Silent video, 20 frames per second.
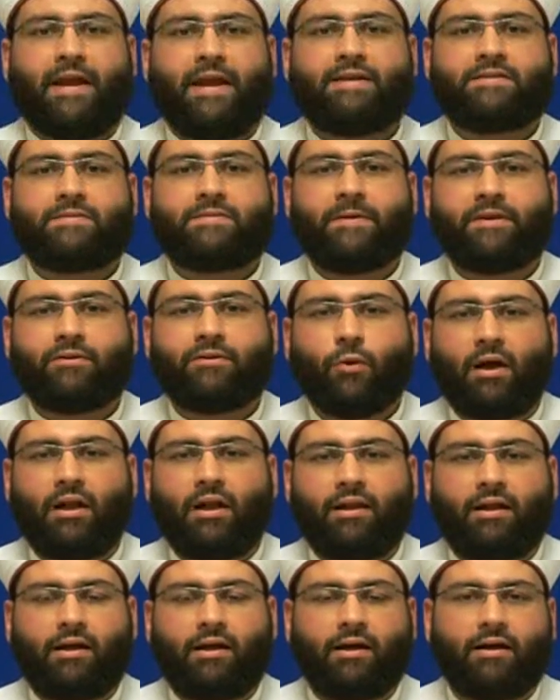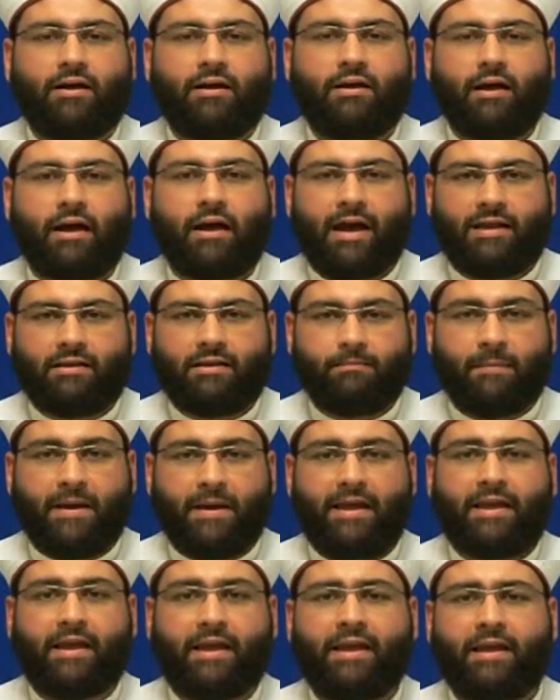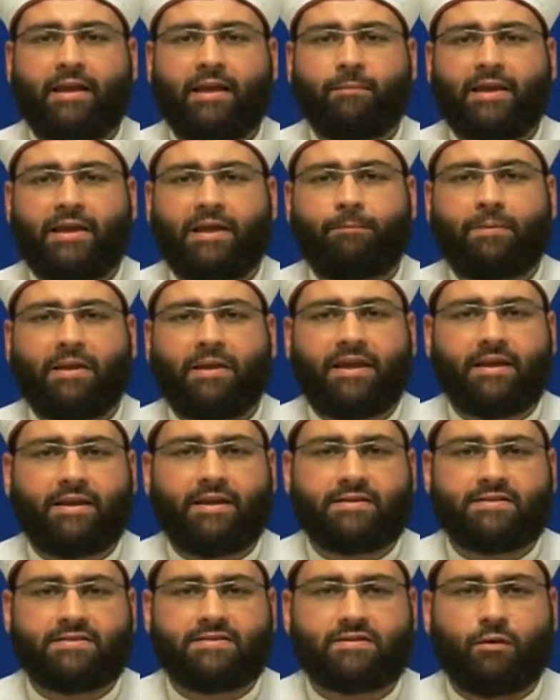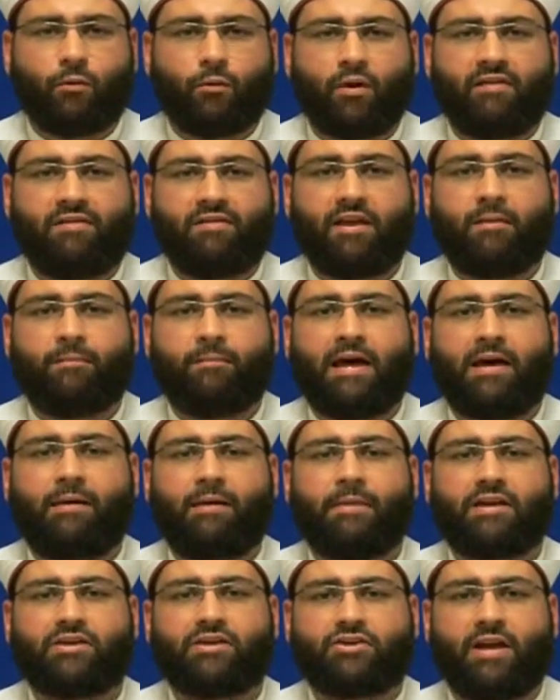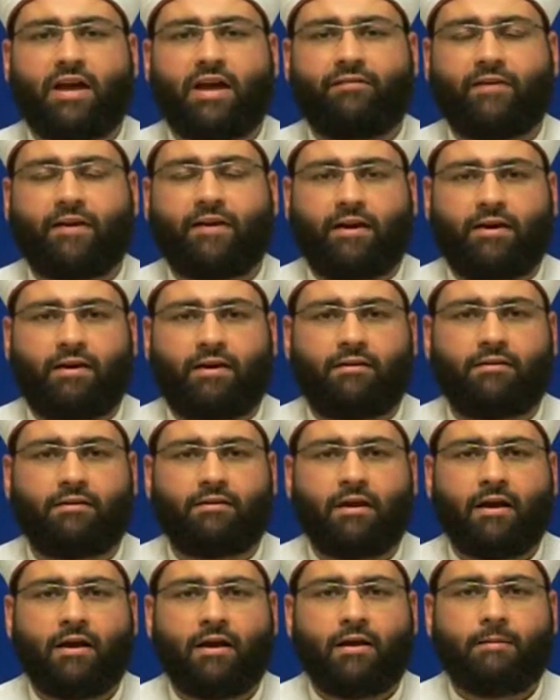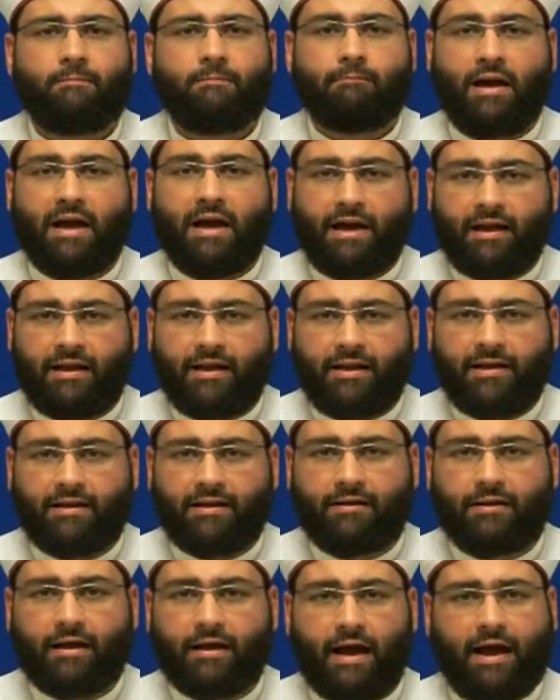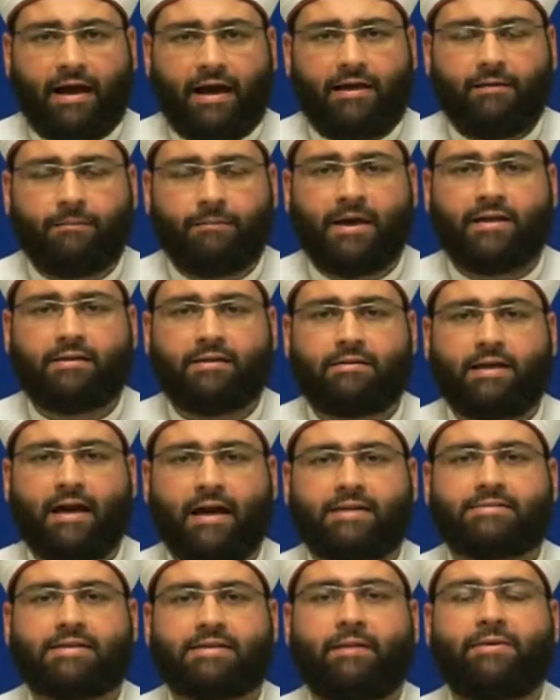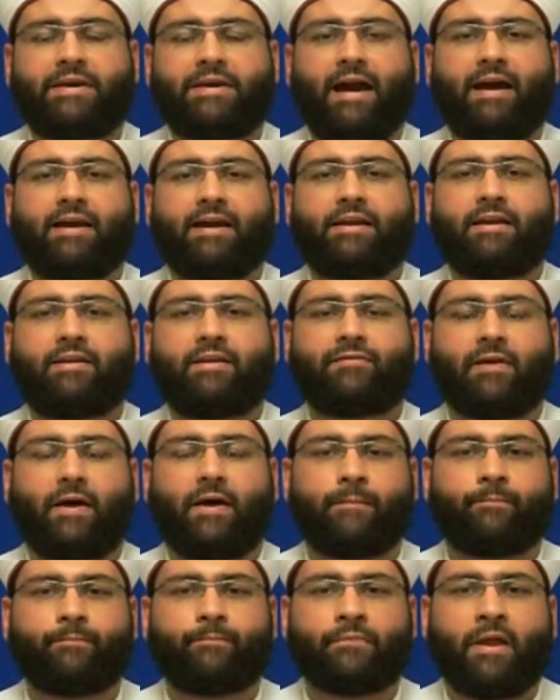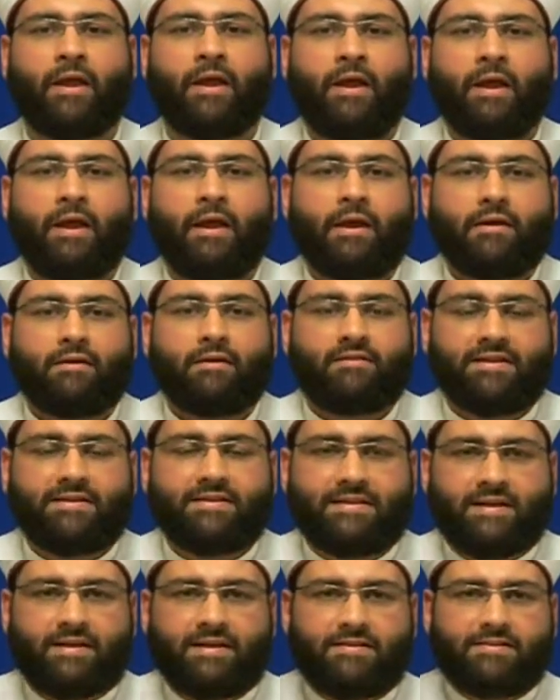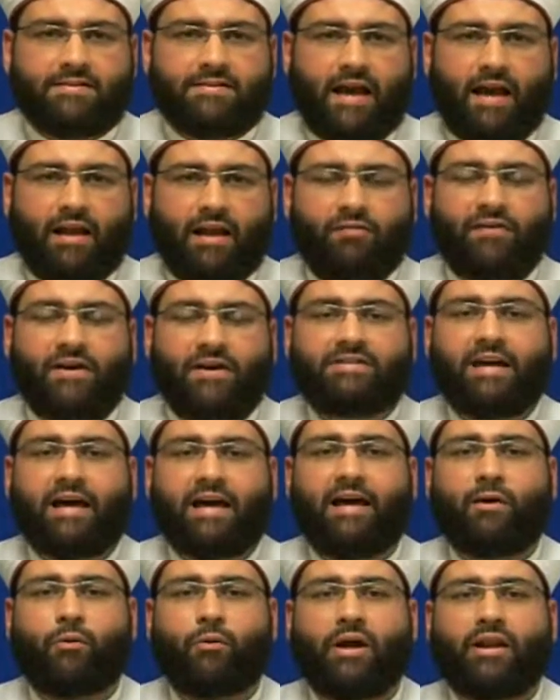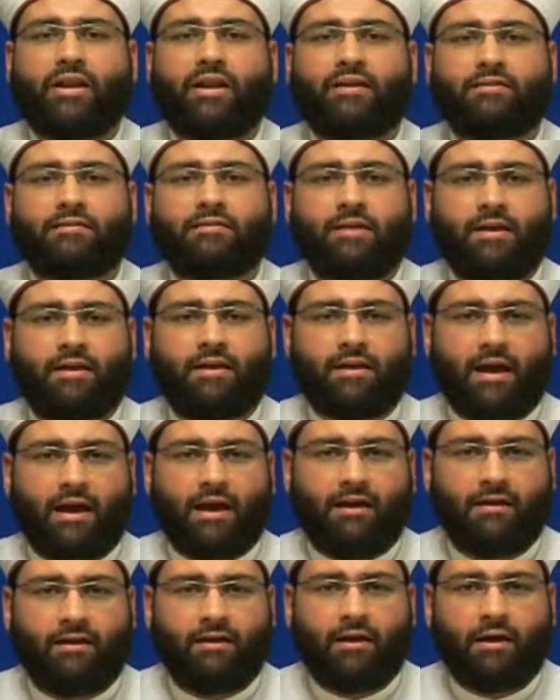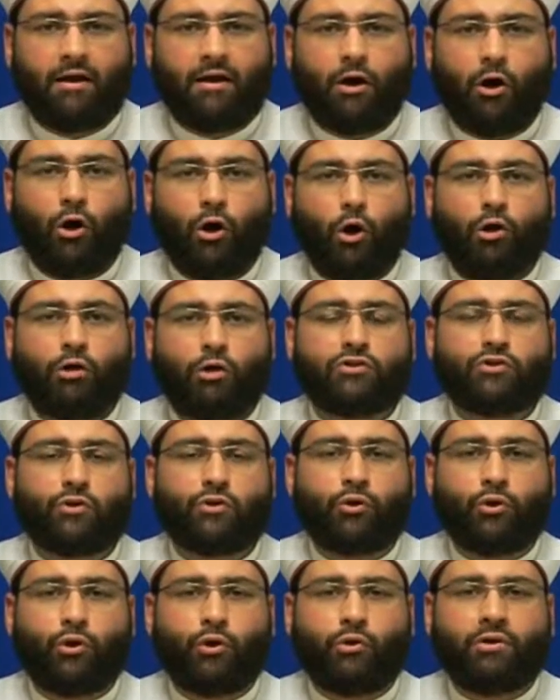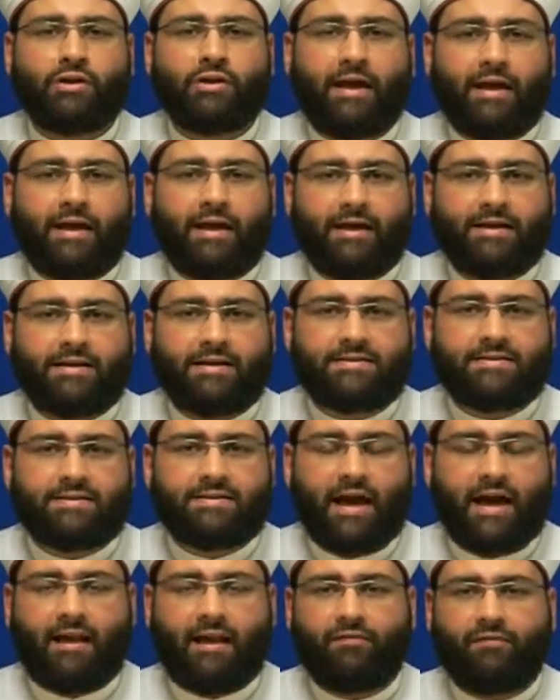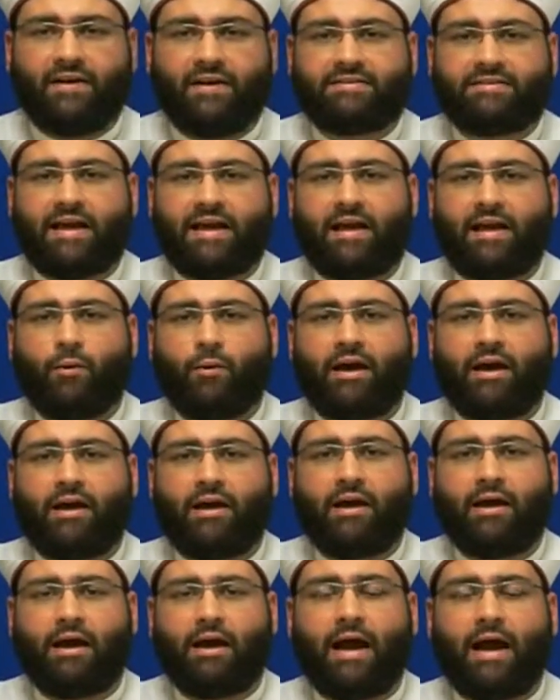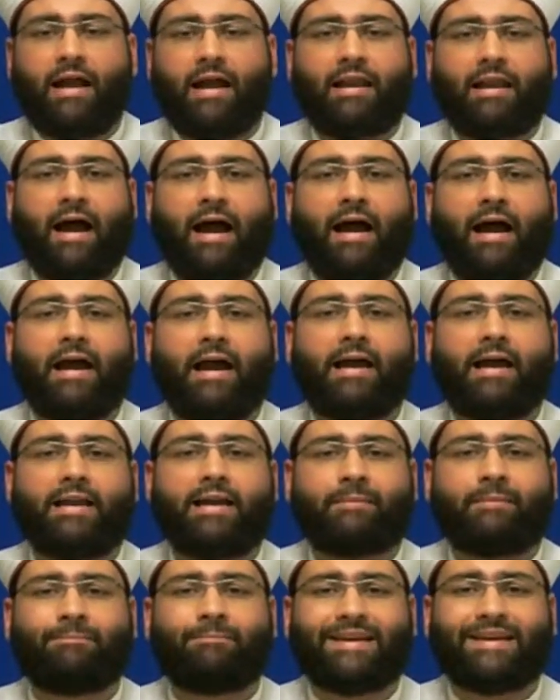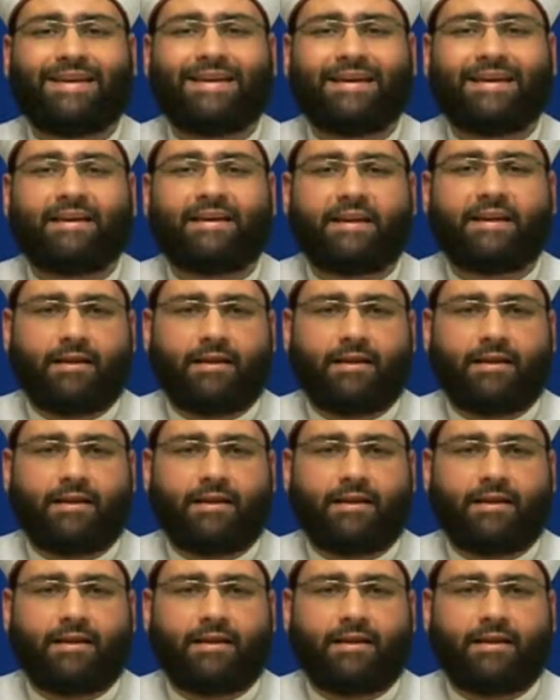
Praise be to Allah and may He be pleased with Imam al-Shafi'i, Malik, Ahmad and Abi Hanifa. This is Al-Fatawa al-Hindiyya, also known as Al-Fatawa al-Alim